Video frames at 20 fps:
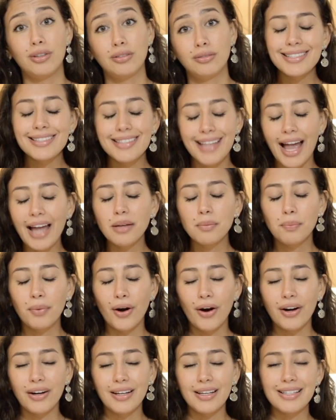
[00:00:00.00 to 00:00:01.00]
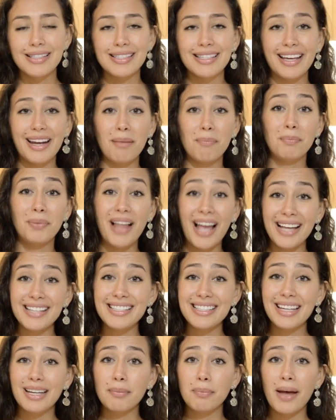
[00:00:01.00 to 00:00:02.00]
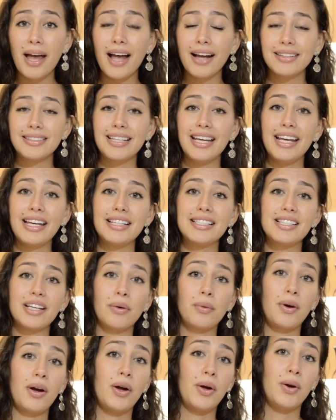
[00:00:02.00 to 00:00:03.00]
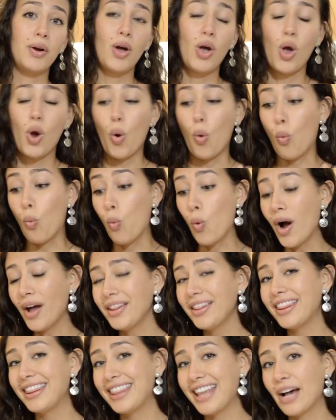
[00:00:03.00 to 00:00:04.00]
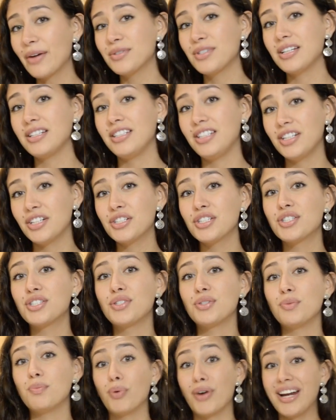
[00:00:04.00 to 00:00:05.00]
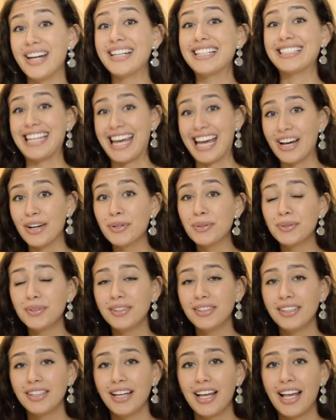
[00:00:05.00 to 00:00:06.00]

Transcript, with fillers: The sad part is that a plastic bag takes around 1,000 years to break down.